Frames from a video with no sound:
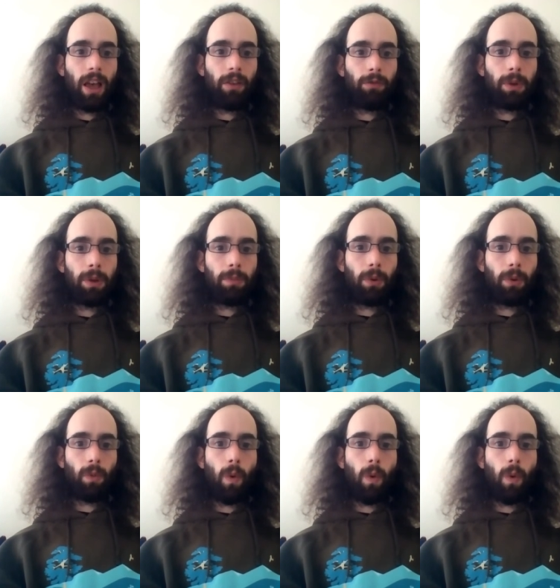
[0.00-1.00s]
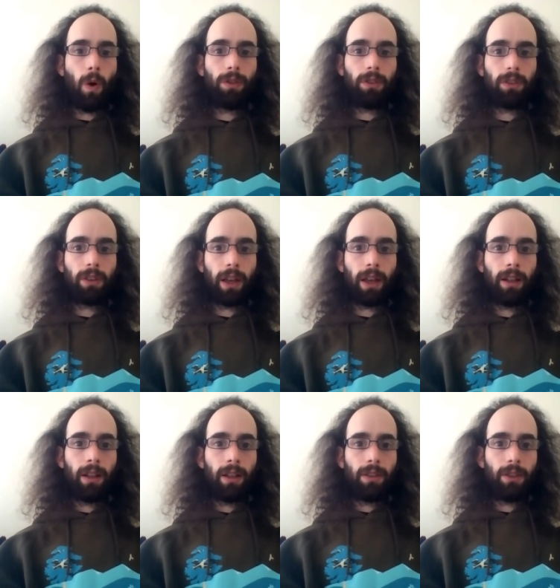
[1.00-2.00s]
If people want
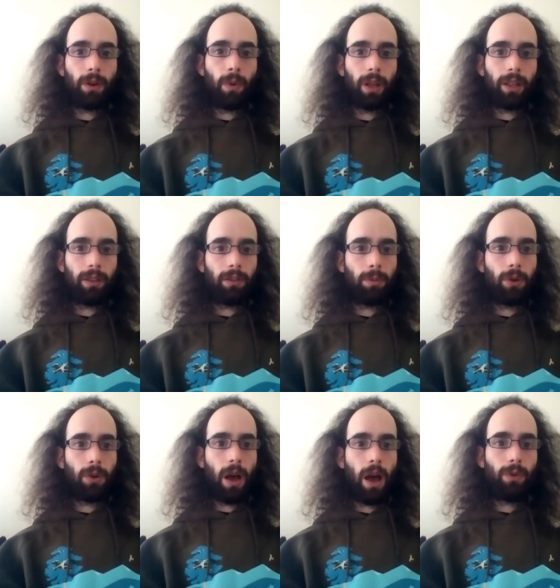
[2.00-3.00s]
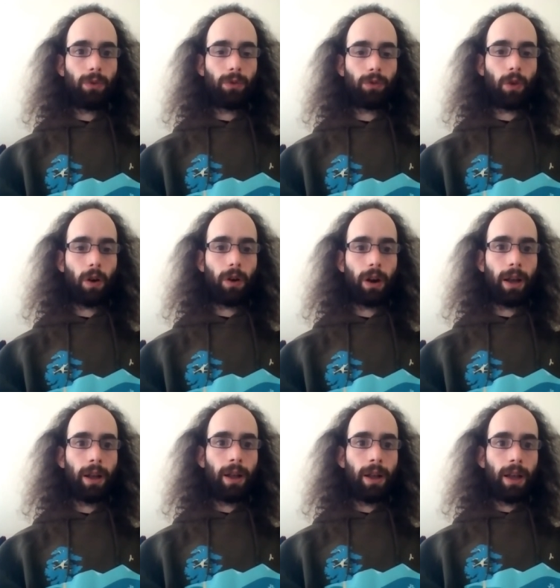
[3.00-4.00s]
it, they're willing to put out for
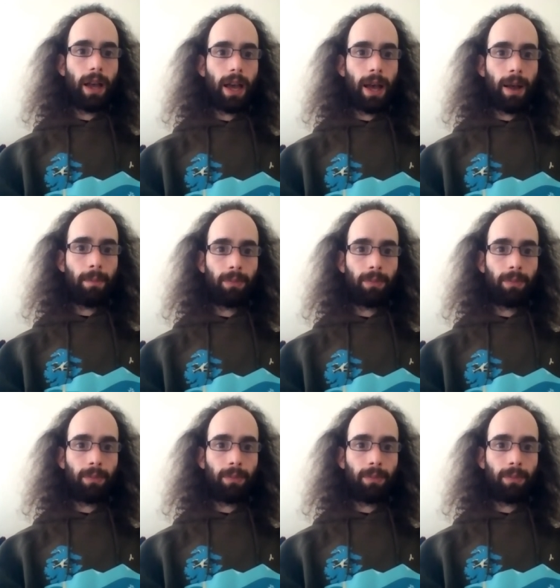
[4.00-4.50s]
it. Um,